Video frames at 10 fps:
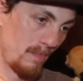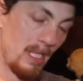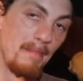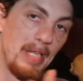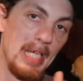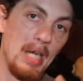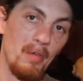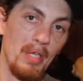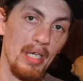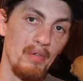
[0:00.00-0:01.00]
let me tell
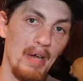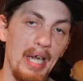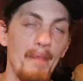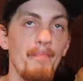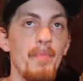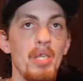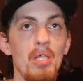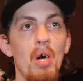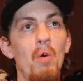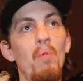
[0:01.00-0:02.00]
you this, right?
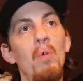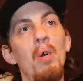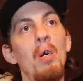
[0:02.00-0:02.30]
So,